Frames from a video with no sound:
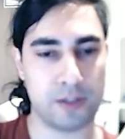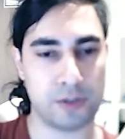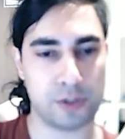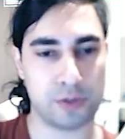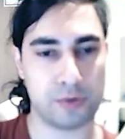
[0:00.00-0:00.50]

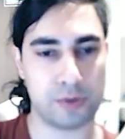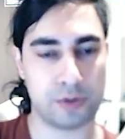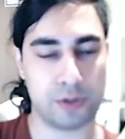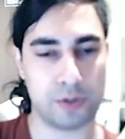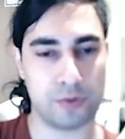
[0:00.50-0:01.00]
choose to
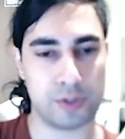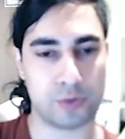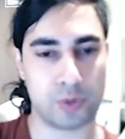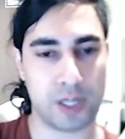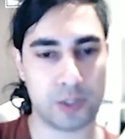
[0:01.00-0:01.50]
use the
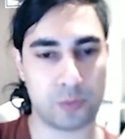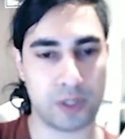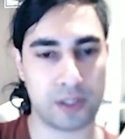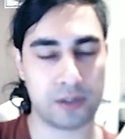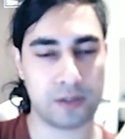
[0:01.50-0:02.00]
right
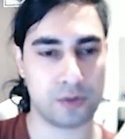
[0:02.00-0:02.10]
one,